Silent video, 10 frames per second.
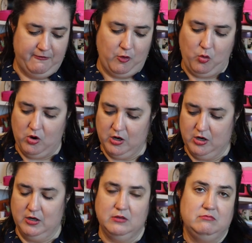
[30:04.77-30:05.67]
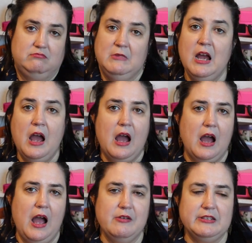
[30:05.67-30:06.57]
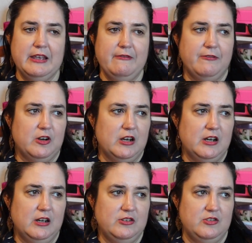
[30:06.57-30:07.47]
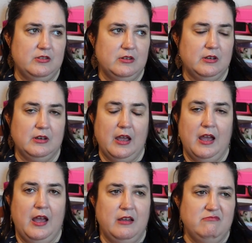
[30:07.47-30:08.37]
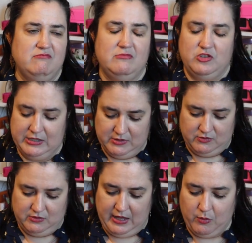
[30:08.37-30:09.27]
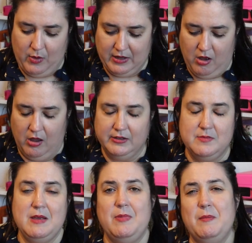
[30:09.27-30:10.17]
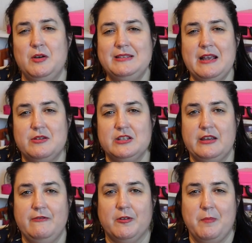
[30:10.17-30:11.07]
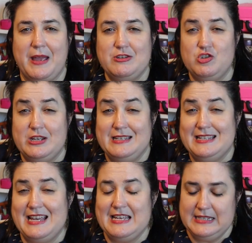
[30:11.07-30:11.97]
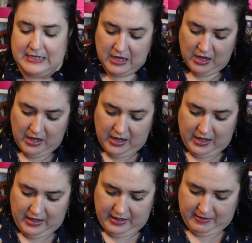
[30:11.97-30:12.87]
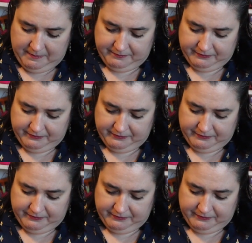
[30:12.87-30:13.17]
for, I was looking for just like what called to me, but mostly I was looking for beiges because, I